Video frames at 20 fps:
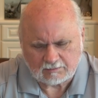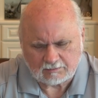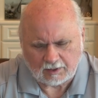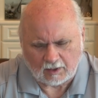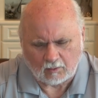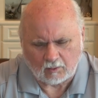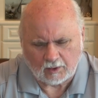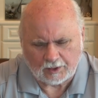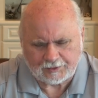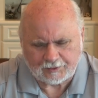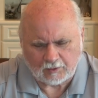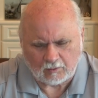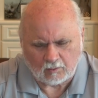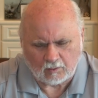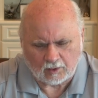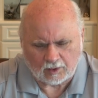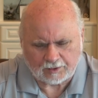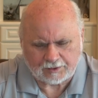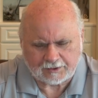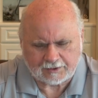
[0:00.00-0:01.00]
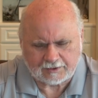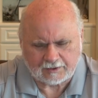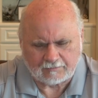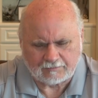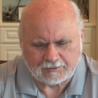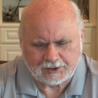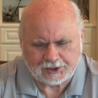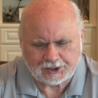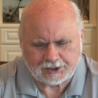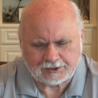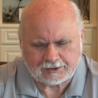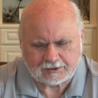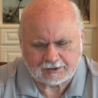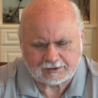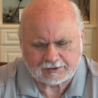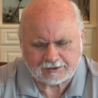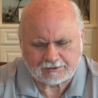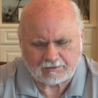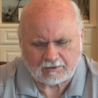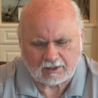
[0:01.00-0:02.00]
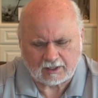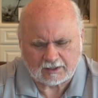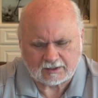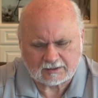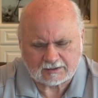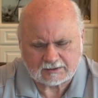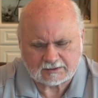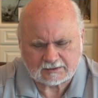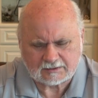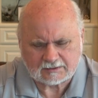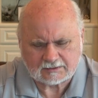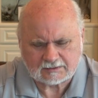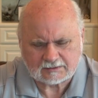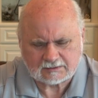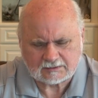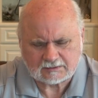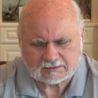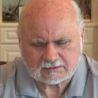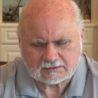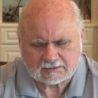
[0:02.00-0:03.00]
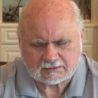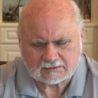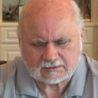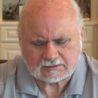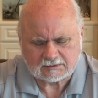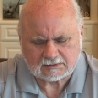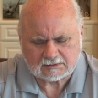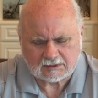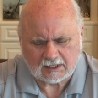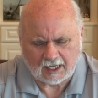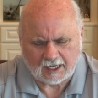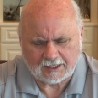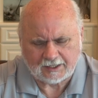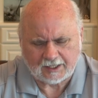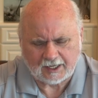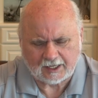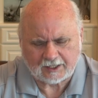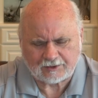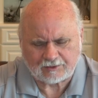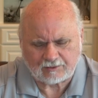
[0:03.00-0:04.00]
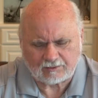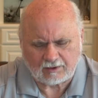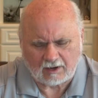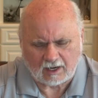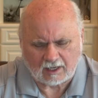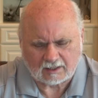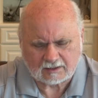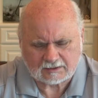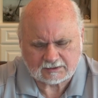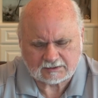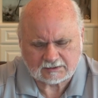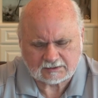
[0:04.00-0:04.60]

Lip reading: but with the works of Jesus Christ on that cross.